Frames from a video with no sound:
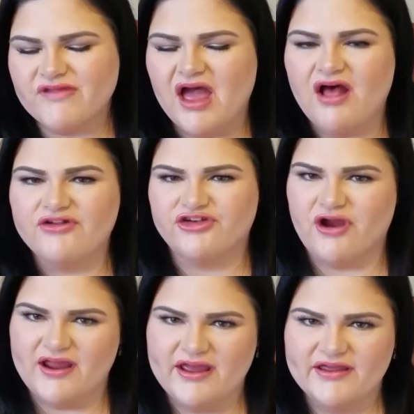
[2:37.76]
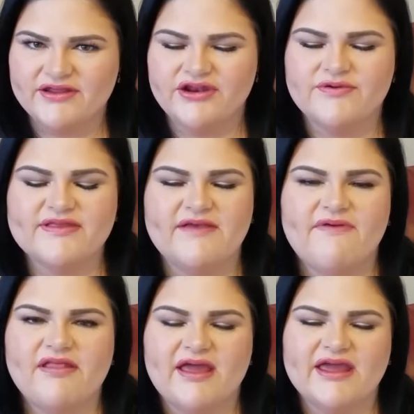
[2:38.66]
I'll try it, see if I
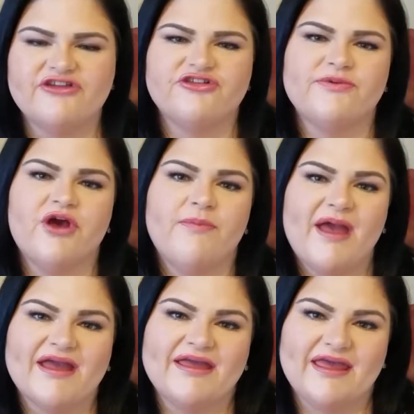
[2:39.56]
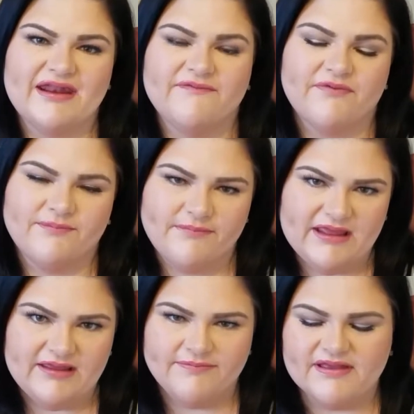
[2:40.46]
like it. Should we go back and get it for
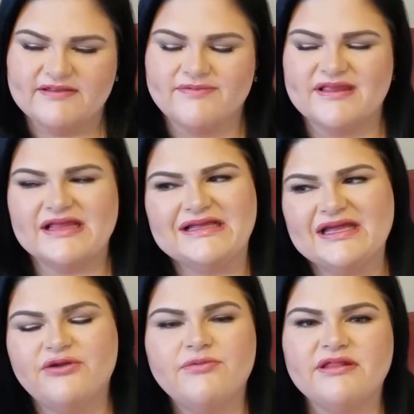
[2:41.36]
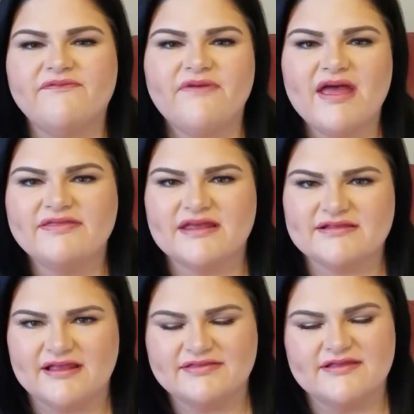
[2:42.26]
me? Because I was like, I don't really find things
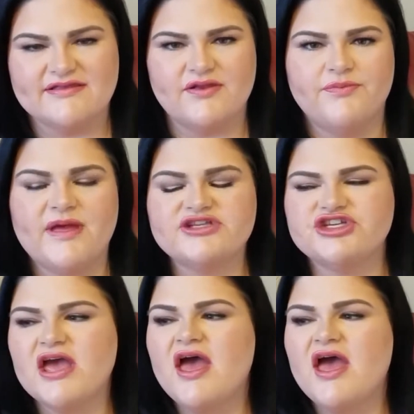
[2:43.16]
like this too much.